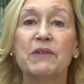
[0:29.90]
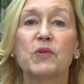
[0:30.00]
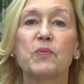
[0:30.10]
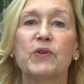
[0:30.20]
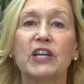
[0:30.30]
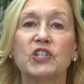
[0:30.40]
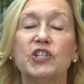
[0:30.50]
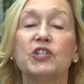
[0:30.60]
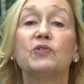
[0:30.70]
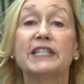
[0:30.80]
we're bringing to
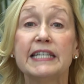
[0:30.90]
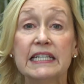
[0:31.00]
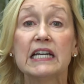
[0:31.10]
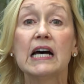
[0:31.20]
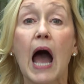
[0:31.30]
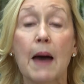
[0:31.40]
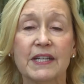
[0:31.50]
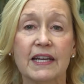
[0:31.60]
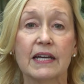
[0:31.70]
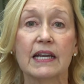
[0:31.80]
you Tina
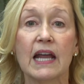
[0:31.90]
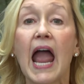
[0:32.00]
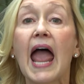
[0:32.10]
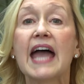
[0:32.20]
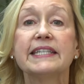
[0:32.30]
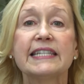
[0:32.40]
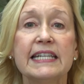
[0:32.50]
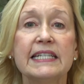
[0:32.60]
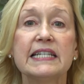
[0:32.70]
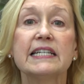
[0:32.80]
Ammanniti, and
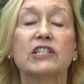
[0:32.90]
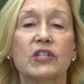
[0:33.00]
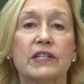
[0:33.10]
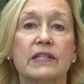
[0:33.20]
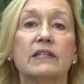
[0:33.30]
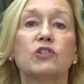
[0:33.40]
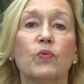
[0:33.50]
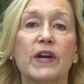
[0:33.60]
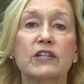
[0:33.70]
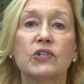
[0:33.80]
Tina is the
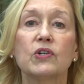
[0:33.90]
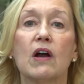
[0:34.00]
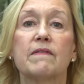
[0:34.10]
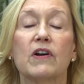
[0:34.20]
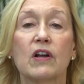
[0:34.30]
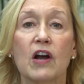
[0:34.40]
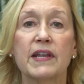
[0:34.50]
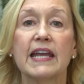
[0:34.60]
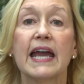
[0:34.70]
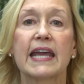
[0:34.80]
director of our
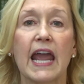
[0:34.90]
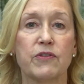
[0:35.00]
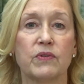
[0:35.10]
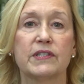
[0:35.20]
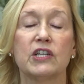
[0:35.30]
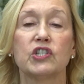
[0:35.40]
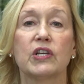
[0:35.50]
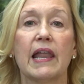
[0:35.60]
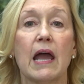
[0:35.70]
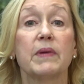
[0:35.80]
cardiac catheterization
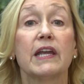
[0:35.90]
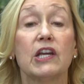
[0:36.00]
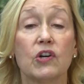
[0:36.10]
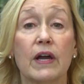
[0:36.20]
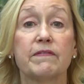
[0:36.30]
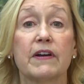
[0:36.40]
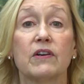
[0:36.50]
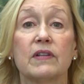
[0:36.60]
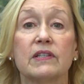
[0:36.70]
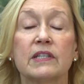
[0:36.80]
lab here at
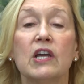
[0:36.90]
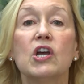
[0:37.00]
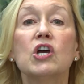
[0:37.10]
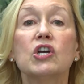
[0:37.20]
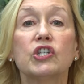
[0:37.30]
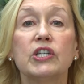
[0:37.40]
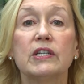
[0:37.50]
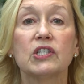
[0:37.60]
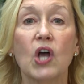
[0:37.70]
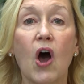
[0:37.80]
Firelands. She
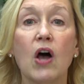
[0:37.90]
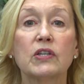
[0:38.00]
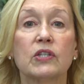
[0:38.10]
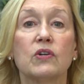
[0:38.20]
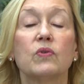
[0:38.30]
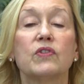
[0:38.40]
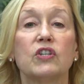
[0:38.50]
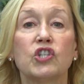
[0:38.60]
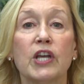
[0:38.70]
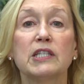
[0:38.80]
is also the
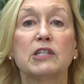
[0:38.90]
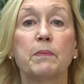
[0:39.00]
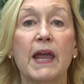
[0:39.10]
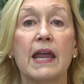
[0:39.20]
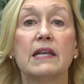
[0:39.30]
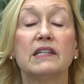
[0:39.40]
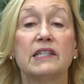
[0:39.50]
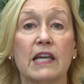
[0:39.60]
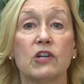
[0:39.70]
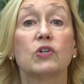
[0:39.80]
chest pain
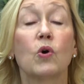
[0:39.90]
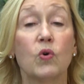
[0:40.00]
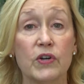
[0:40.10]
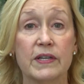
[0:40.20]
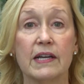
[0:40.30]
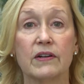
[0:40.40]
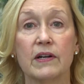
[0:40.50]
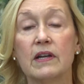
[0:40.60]
center coordinator.